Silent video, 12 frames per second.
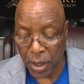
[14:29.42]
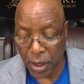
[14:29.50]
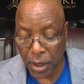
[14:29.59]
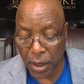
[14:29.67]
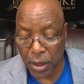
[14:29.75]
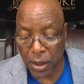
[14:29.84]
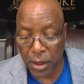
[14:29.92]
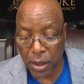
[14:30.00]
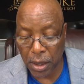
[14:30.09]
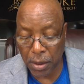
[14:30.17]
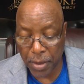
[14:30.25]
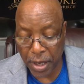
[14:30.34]
In
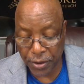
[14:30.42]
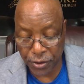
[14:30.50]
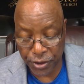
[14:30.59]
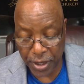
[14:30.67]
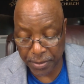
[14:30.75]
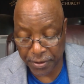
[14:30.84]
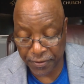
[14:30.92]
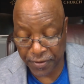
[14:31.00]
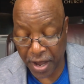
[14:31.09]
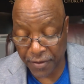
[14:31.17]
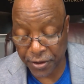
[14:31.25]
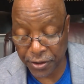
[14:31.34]
Matthew chapter
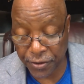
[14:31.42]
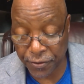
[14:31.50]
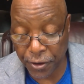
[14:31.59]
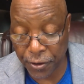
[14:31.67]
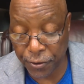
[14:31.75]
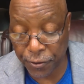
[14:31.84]
5, this is a very